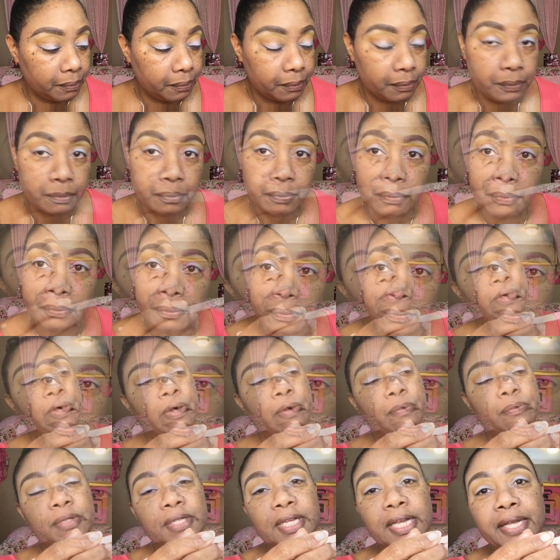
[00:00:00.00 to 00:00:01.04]
Okay, and now
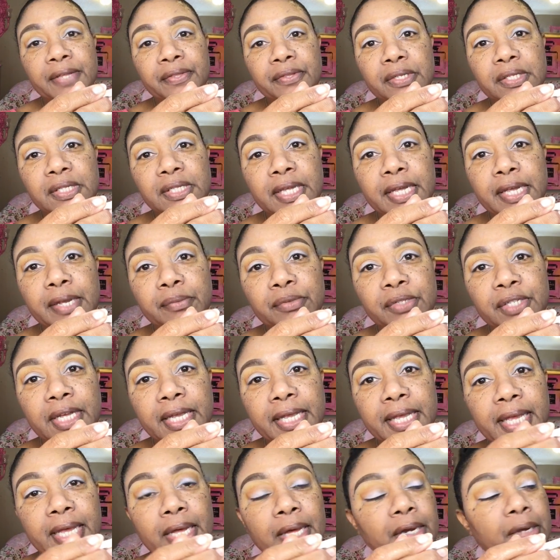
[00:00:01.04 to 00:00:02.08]
I'm taking the same
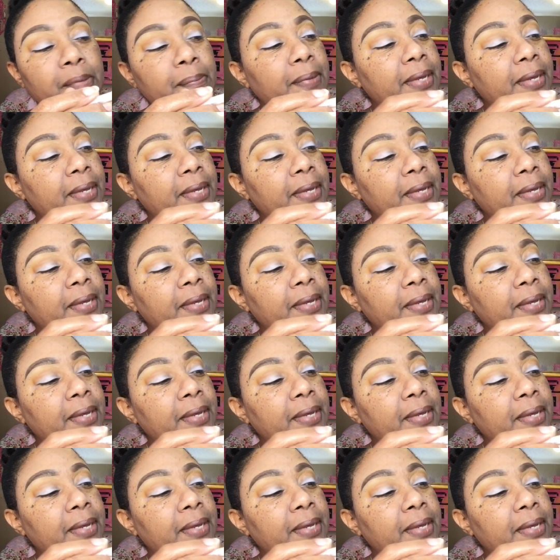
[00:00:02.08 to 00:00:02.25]
Jacquiana